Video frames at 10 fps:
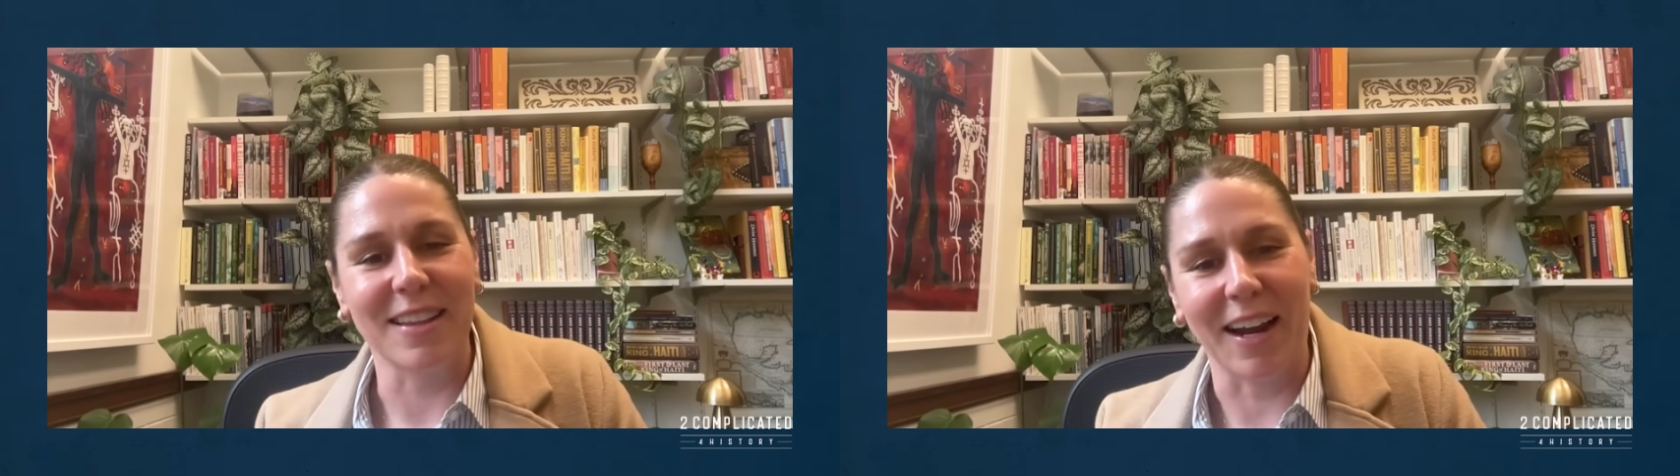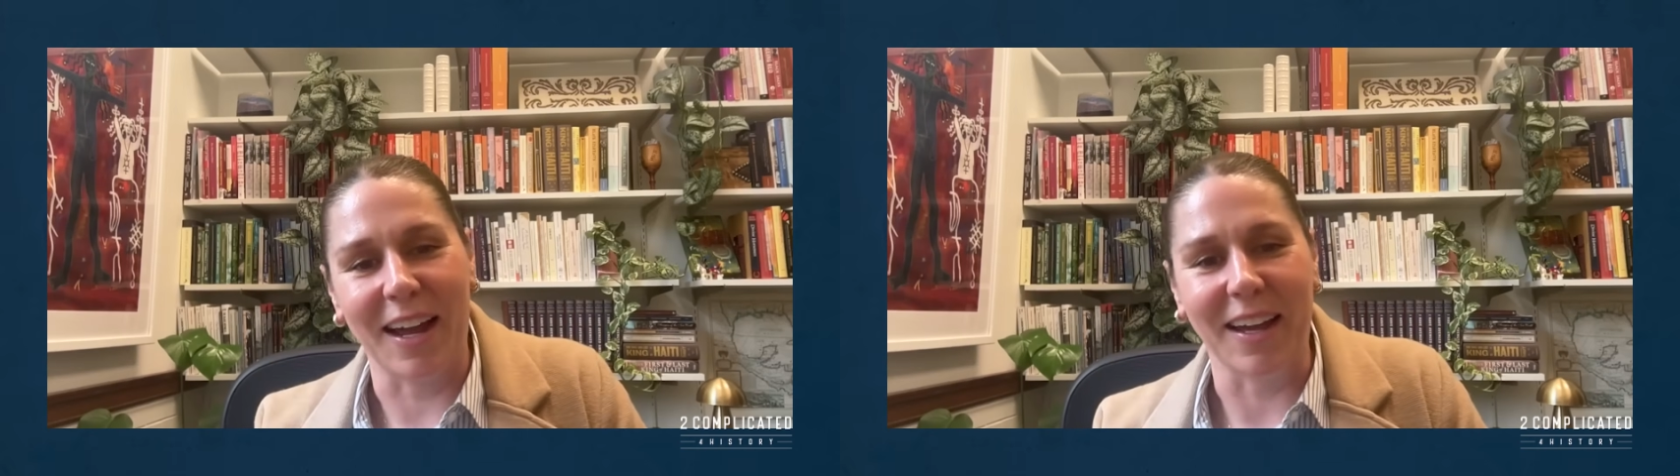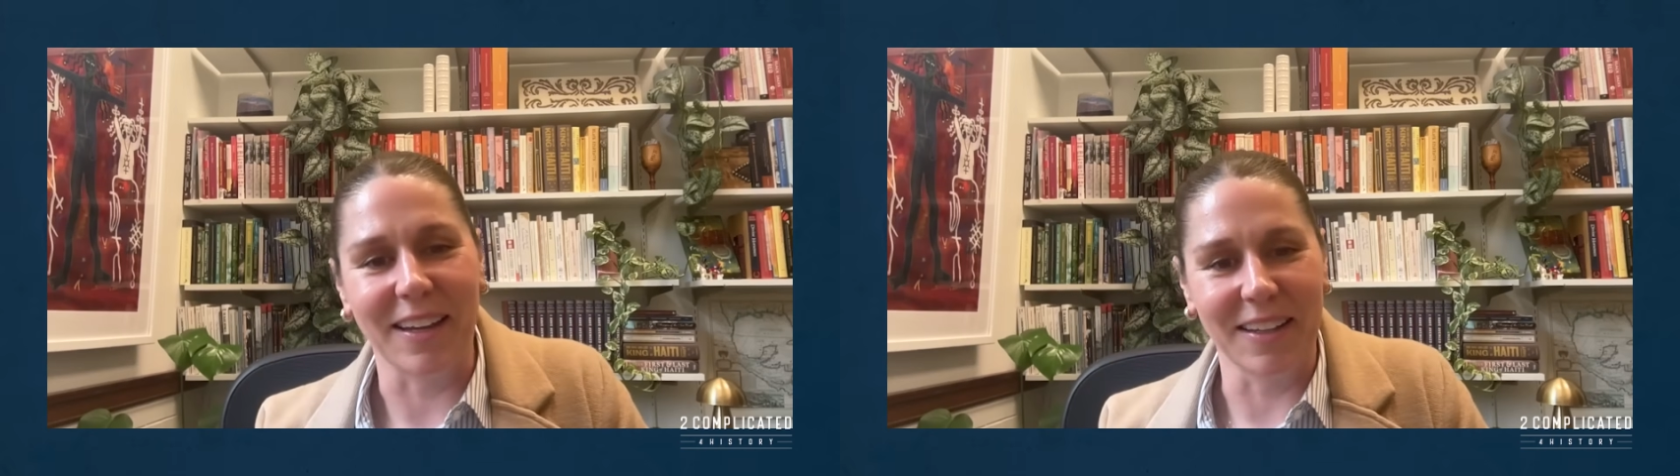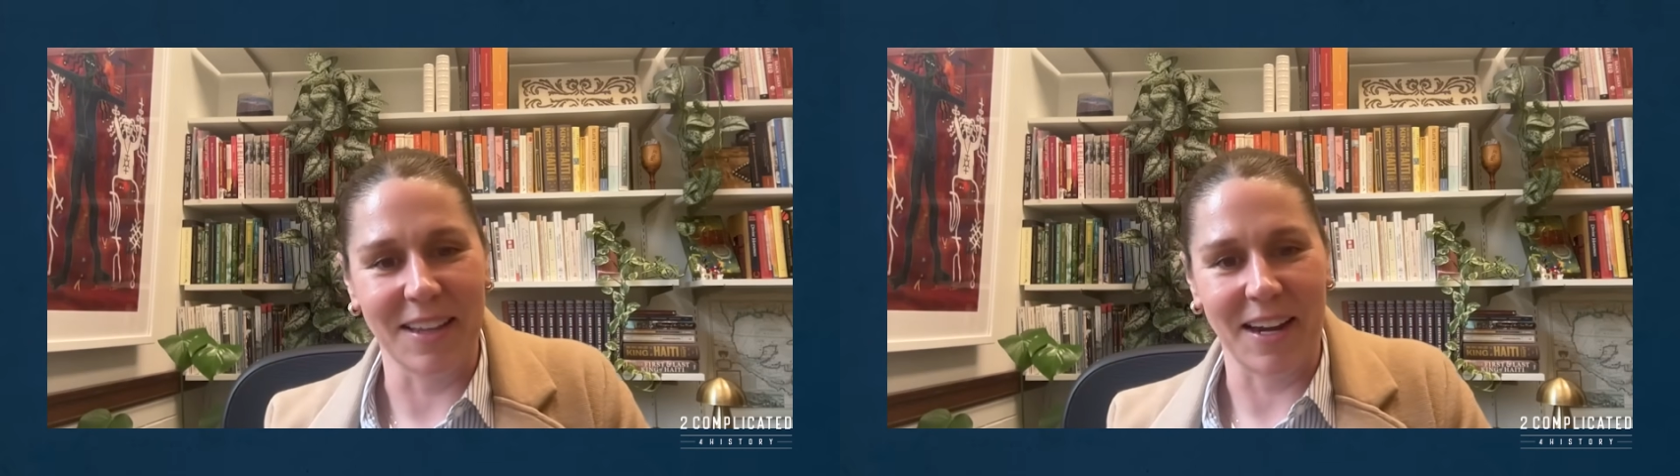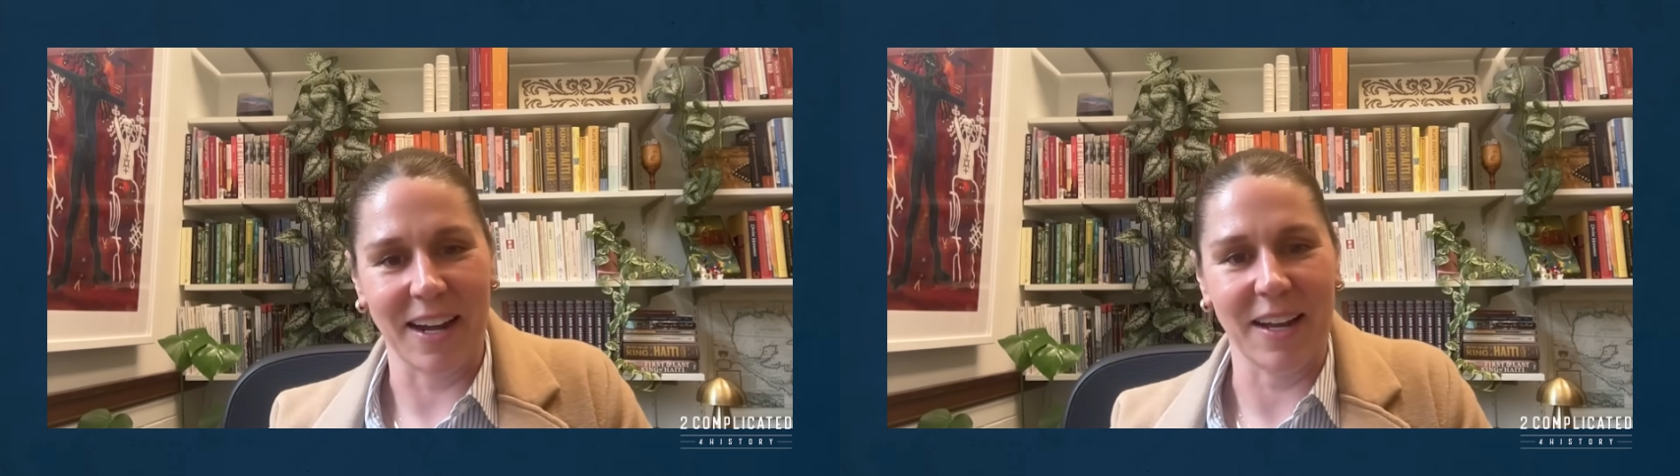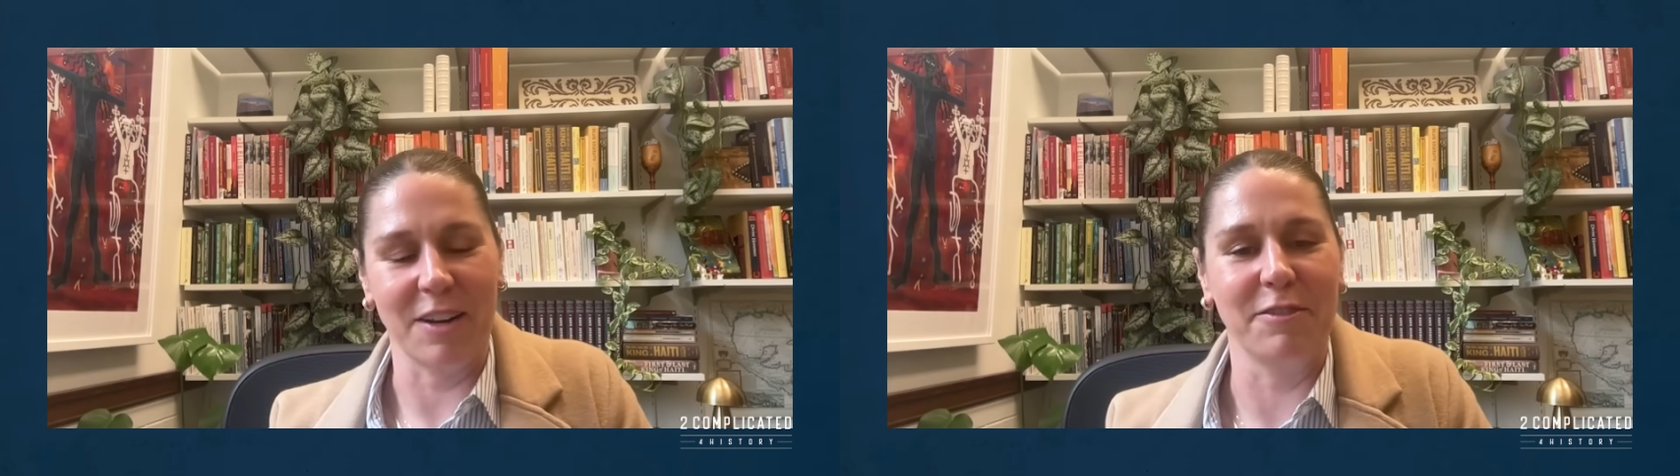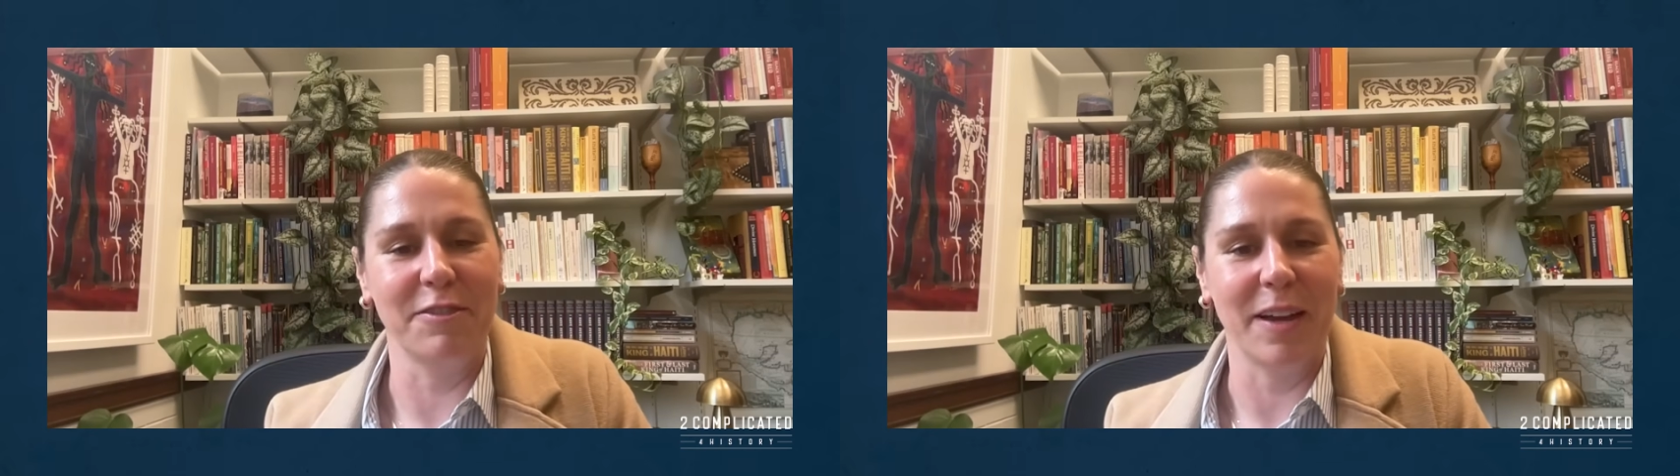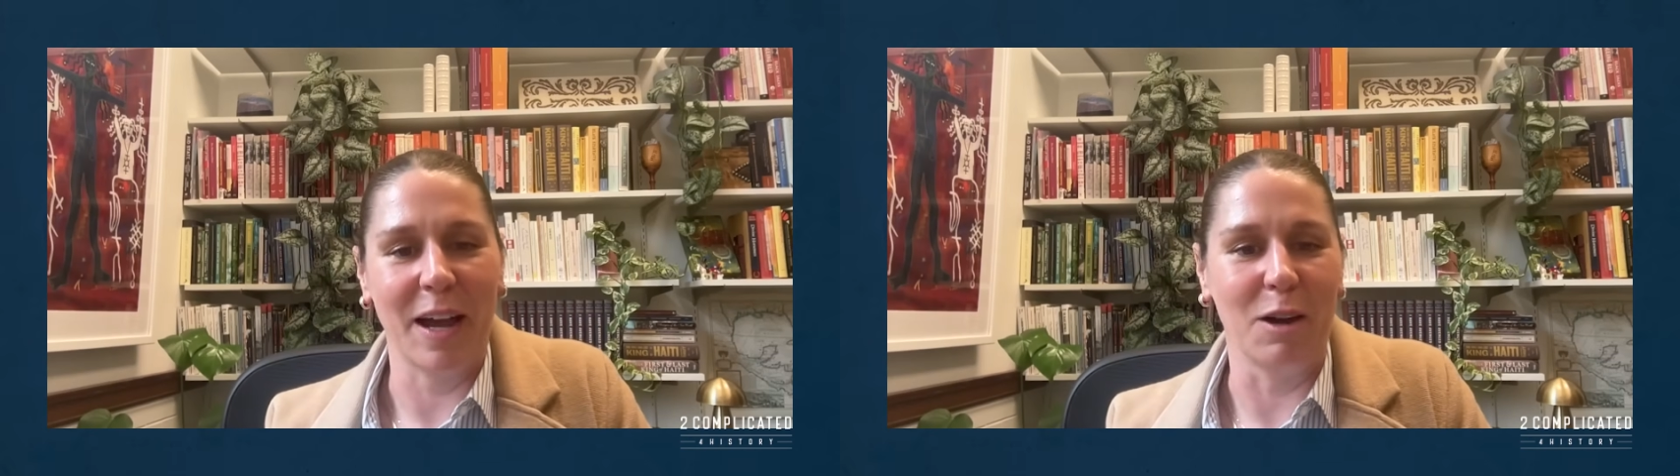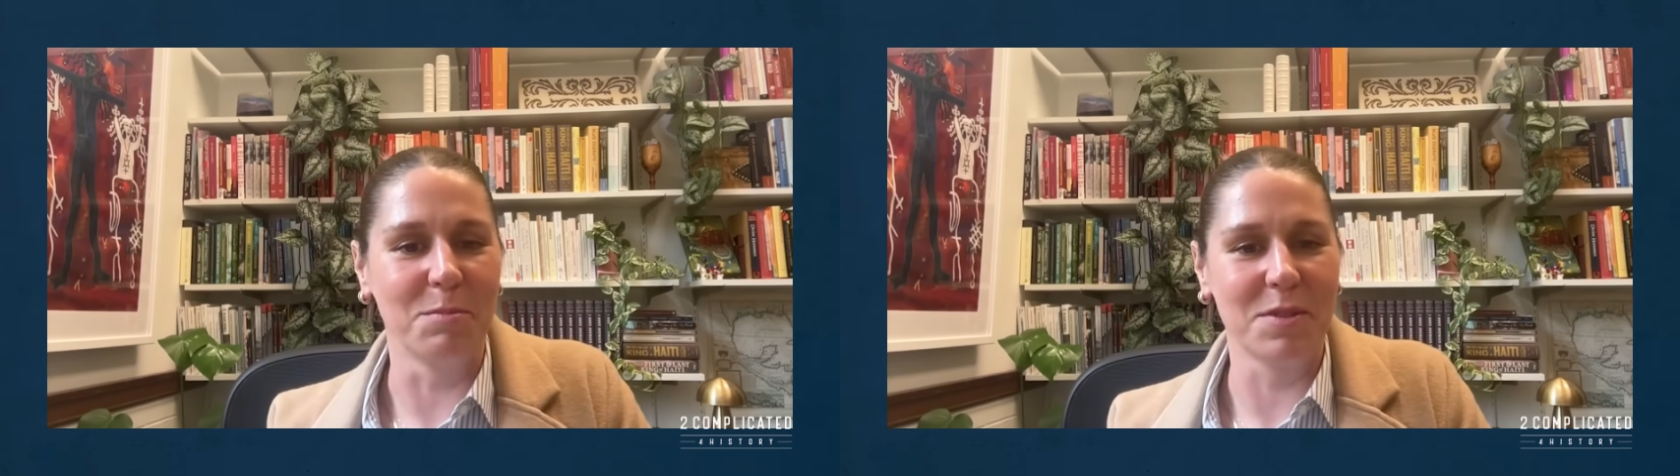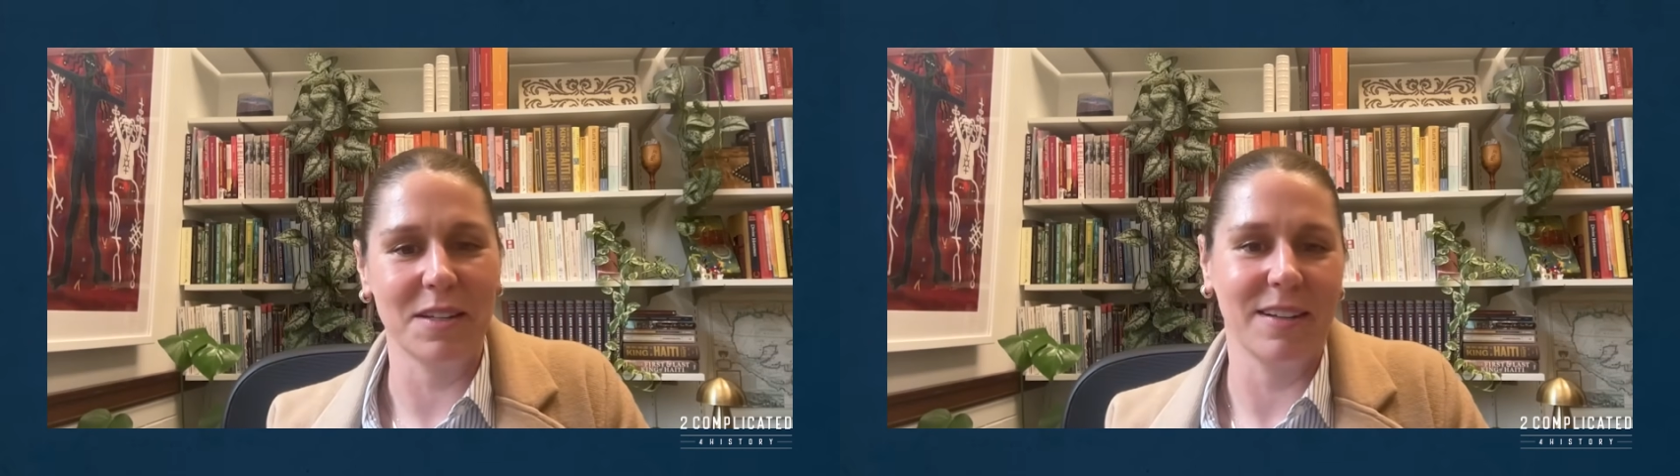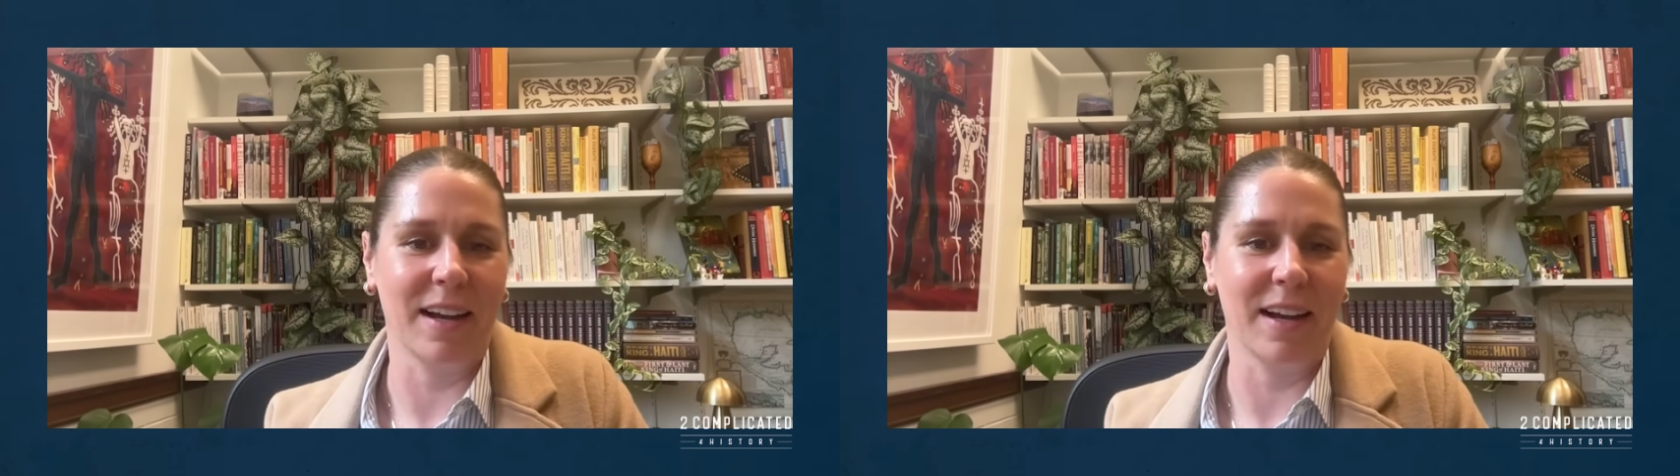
that I kind of helped